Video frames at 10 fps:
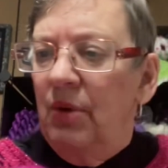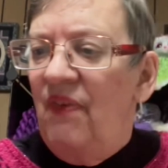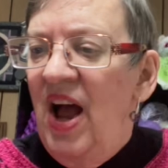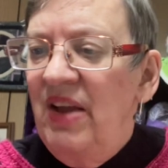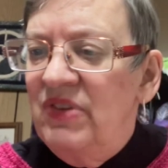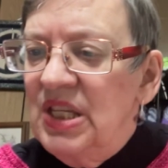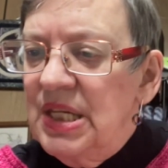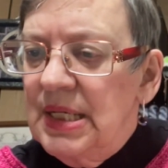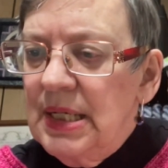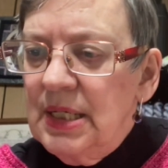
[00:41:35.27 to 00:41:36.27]
5 and
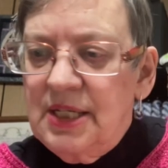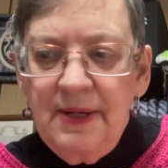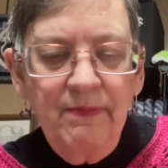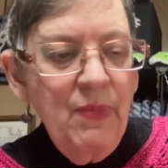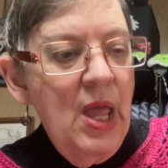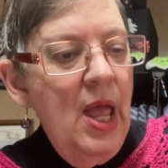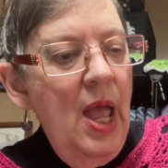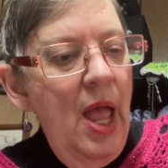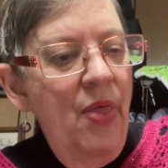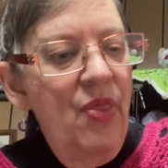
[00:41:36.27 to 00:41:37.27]
6.
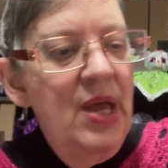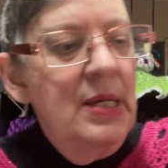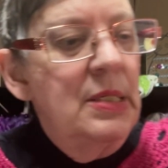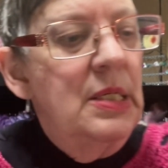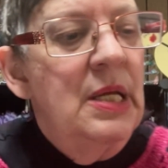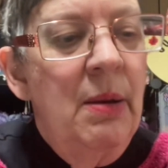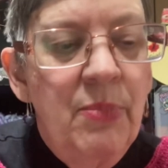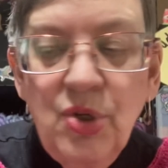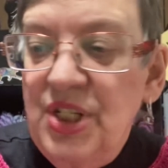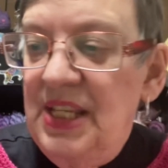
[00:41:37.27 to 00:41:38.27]
And then
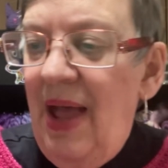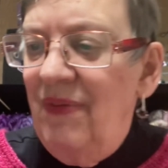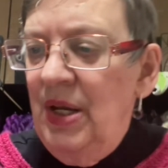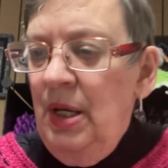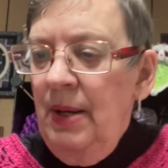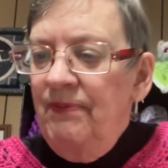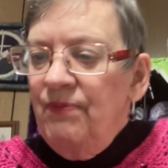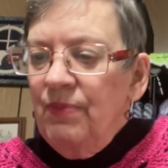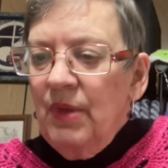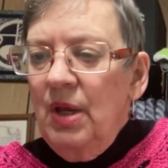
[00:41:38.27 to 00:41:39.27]
number 7,
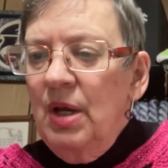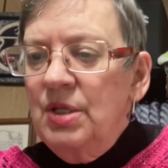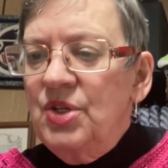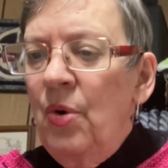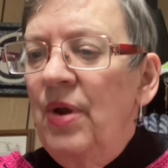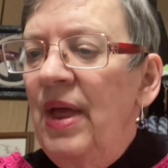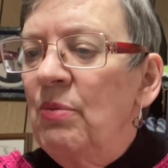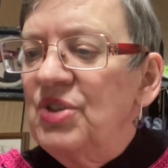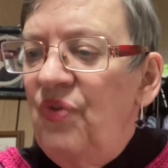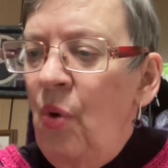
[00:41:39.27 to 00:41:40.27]
sorry, that
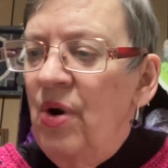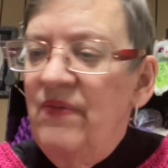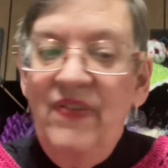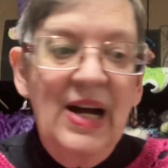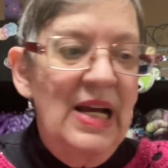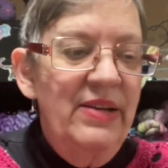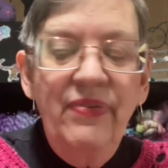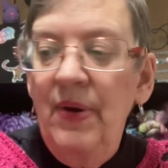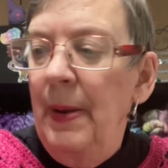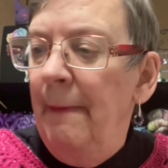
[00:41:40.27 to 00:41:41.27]
was 4 and 5.
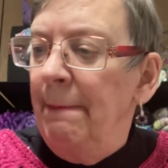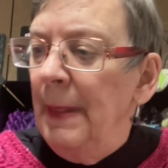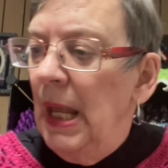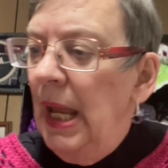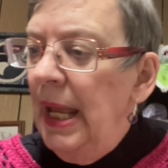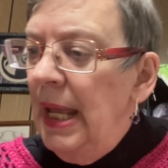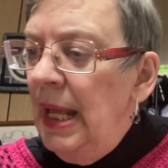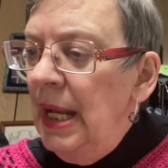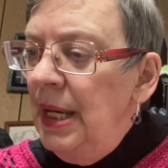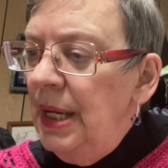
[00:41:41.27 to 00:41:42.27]

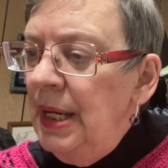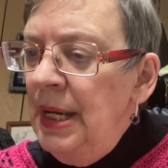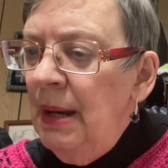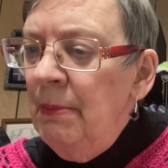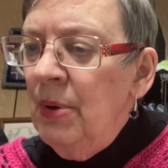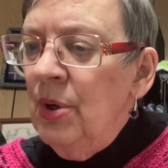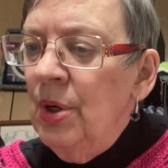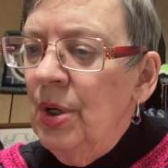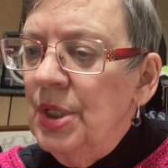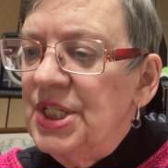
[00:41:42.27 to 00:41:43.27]
And
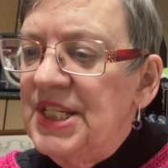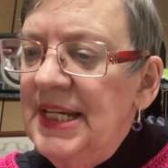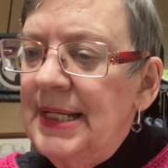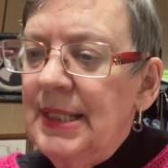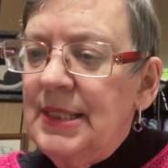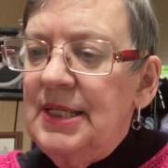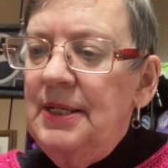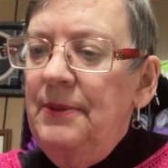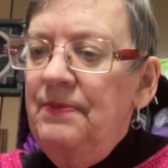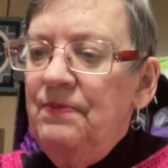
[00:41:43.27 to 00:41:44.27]
number 6
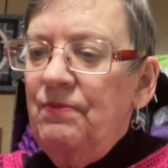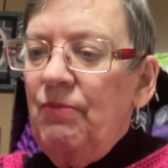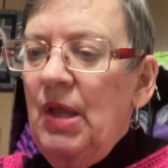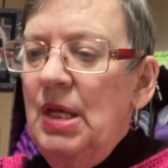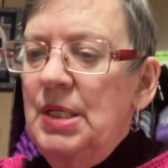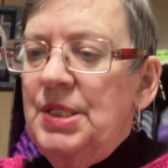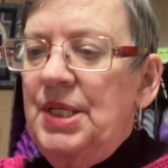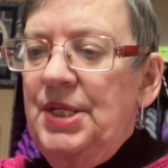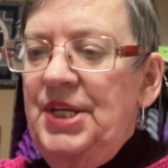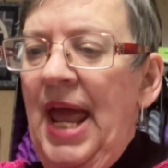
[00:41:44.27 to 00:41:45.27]
is the
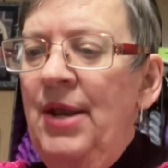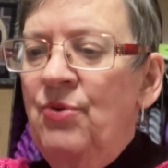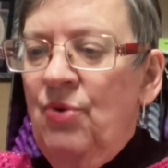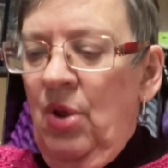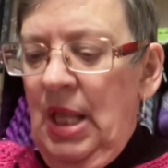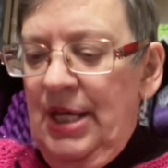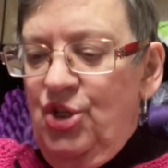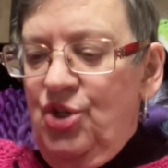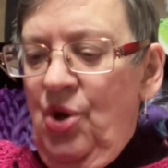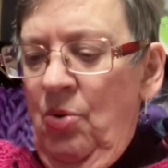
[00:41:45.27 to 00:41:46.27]
tendril. I
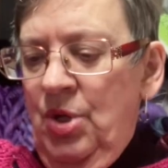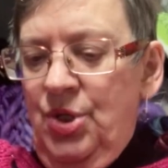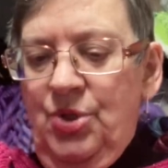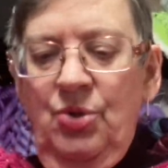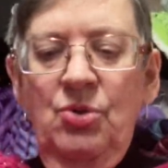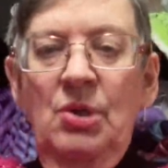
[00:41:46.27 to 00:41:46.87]
showed it to you